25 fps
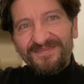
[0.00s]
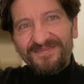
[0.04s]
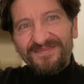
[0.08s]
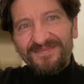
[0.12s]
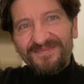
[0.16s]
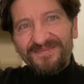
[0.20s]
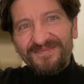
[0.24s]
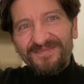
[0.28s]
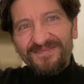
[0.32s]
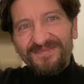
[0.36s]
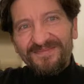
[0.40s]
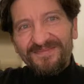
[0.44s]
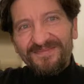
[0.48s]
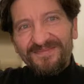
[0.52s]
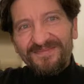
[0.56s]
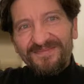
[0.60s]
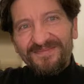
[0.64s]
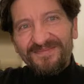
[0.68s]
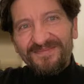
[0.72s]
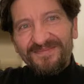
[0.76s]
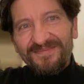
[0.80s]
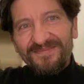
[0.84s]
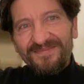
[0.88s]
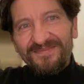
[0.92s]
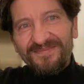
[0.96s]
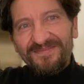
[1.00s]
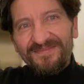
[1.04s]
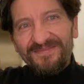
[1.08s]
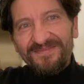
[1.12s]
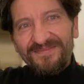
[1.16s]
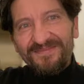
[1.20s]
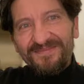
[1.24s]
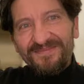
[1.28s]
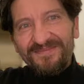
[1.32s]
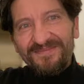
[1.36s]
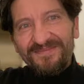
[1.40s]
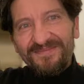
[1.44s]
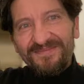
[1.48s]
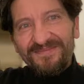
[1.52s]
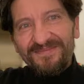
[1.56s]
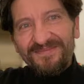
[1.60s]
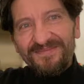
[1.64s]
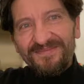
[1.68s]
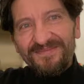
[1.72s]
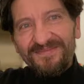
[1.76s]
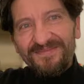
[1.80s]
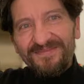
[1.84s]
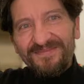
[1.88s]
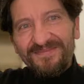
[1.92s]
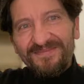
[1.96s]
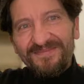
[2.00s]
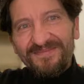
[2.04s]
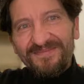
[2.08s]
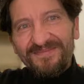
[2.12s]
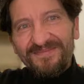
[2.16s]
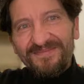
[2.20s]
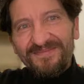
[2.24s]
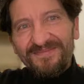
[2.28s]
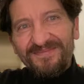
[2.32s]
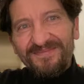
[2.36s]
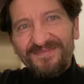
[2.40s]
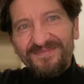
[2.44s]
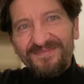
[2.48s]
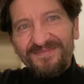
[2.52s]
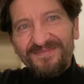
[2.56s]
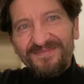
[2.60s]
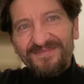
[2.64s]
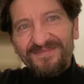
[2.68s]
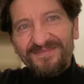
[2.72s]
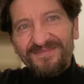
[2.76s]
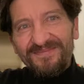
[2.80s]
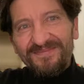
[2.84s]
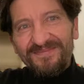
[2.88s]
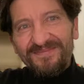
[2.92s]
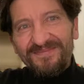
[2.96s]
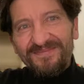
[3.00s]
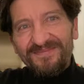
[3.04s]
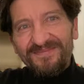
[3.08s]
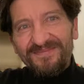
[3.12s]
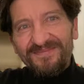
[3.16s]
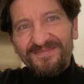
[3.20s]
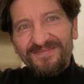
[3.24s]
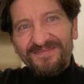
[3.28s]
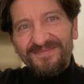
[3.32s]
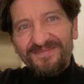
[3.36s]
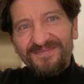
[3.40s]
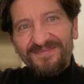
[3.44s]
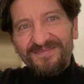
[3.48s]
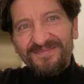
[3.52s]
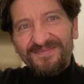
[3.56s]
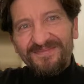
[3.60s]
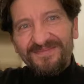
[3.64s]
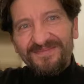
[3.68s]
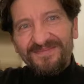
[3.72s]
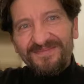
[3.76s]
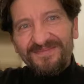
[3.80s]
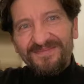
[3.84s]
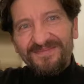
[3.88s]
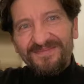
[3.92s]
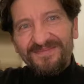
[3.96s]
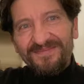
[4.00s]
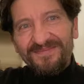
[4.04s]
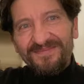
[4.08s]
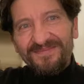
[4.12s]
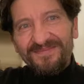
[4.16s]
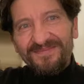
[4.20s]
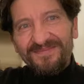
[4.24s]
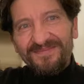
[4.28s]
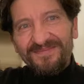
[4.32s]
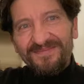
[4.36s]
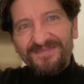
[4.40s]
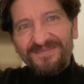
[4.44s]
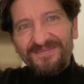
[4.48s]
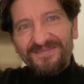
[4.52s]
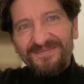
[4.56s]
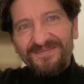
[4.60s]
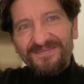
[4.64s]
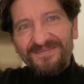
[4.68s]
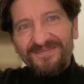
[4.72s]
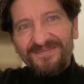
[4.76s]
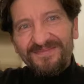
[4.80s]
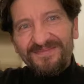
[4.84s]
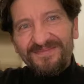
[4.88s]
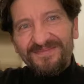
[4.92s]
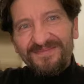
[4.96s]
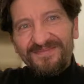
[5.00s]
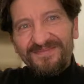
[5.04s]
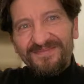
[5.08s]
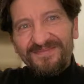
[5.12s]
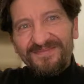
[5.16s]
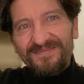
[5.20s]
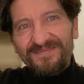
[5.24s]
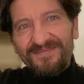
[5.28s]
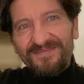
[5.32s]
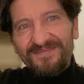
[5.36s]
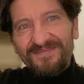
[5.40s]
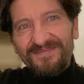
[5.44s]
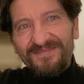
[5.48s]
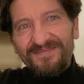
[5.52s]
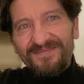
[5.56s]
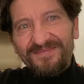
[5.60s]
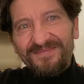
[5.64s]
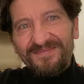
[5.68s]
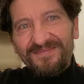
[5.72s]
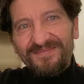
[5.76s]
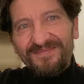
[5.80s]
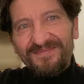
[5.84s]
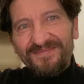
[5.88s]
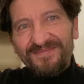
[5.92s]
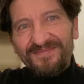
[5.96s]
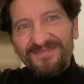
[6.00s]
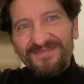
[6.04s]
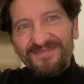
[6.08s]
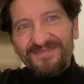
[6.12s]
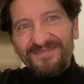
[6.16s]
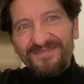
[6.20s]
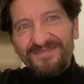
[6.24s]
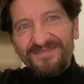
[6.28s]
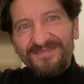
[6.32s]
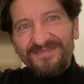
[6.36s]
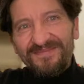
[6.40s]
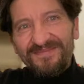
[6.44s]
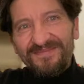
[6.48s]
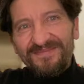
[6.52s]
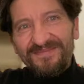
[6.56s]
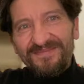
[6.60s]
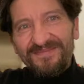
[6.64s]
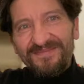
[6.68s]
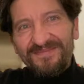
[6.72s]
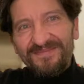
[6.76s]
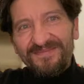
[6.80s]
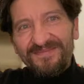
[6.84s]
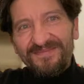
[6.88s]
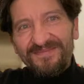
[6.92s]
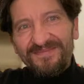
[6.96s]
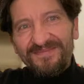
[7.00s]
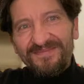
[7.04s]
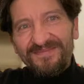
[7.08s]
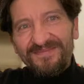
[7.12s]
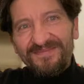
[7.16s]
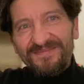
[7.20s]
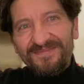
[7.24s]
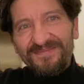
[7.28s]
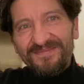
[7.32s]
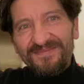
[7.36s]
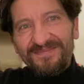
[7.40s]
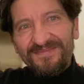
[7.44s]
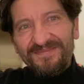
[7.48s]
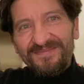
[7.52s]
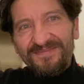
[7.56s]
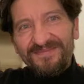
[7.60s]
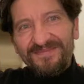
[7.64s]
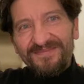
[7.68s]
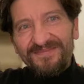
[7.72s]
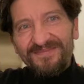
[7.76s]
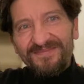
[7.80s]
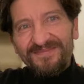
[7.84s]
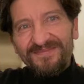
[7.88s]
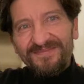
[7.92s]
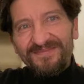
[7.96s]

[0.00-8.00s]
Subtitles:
(silent)